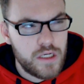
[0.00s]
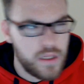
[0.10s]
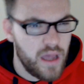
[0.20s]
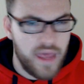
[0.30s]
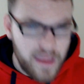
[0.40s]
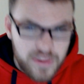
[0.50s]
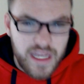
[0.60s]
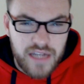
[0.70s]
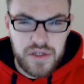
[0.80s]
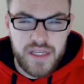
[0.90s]
it was
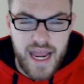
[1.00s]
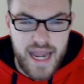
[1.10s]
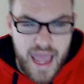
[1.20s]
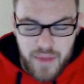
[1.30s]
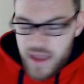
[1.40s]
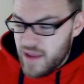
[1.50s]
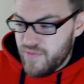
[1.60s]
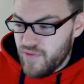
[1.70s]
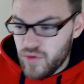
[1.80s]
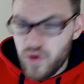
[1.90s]
actually dynamic
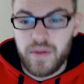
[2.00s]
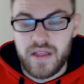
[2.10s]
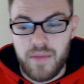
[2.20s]
for a little bit,